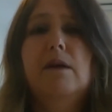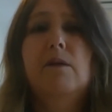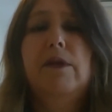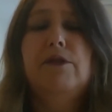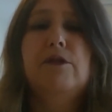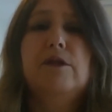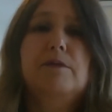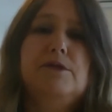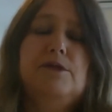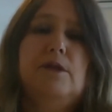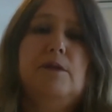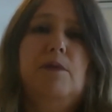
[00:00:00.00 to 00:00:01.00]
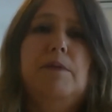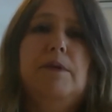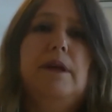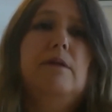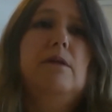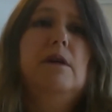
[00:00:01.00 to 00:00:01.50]
went through the sort of
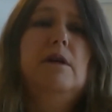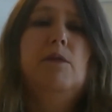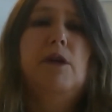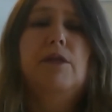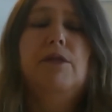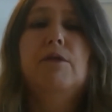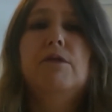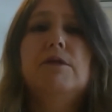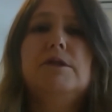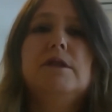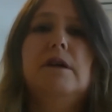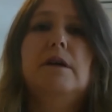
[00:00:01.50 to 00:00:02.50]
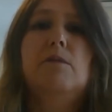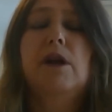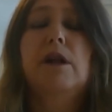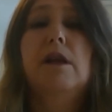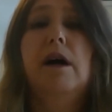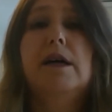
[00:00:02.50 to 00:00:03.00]
property, what I thought, what I
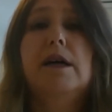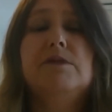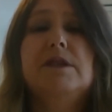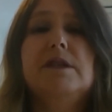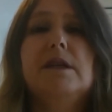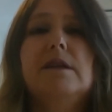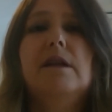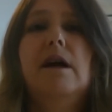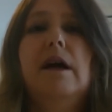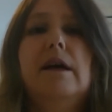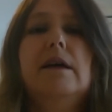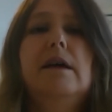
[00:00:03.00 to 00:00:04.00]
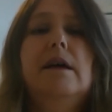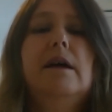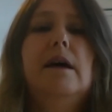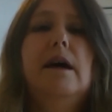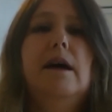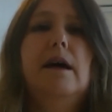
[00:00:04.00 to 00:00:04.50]
liked, what I didn't like,
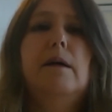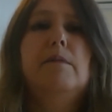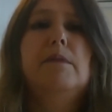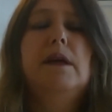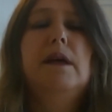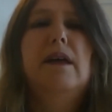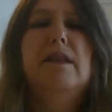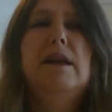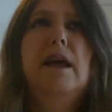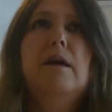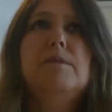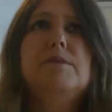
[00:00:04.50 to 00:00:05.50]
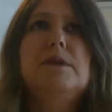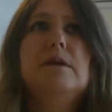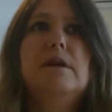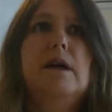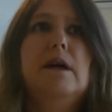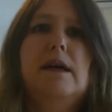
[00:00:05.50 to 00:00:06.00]
and then helped
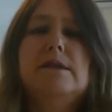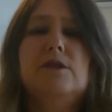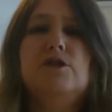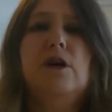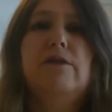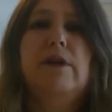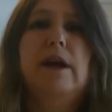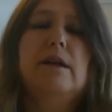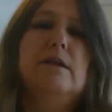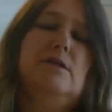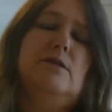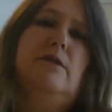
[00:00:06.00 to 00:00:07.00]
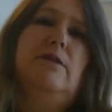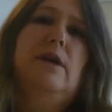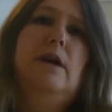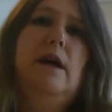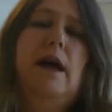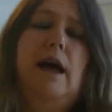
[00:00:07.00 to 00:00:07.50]
as I drove around. I sort of
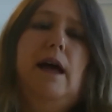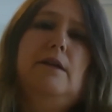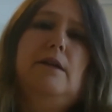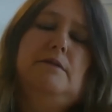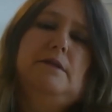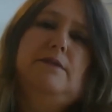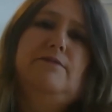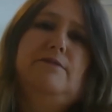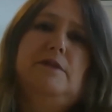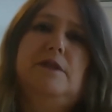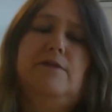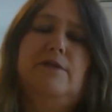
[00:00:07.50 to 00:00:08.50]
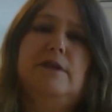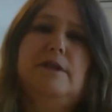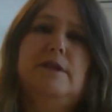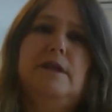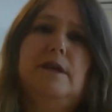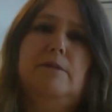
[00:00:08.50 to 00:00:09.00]
had
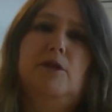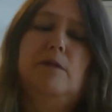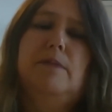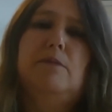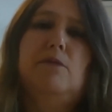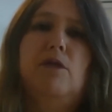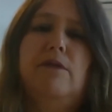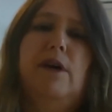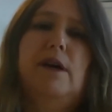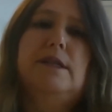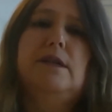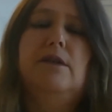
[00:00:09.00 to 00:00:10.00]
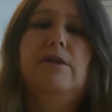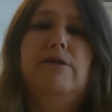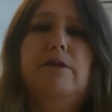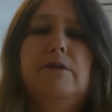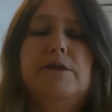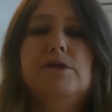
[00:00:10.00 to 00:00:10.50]
got a bit more of an idea of
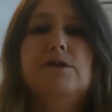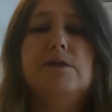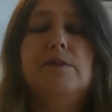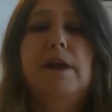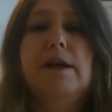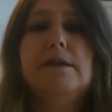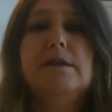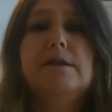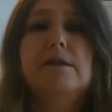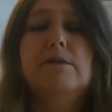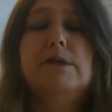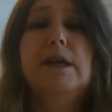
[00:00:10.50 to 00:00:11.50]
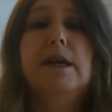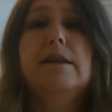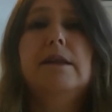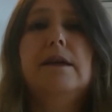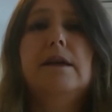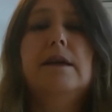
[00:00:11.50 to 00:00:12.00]
the sorts of places that were down
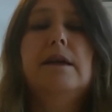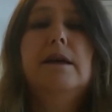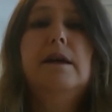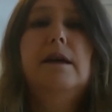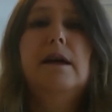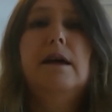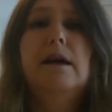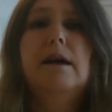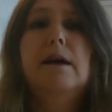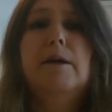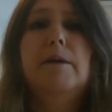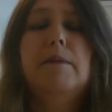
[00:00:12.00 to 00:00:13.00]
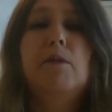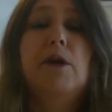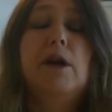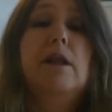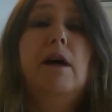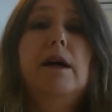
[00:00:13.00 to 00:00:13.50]
there and what
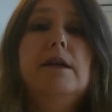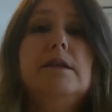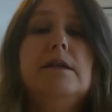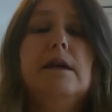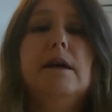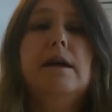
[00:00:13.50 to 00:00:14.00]
I liked.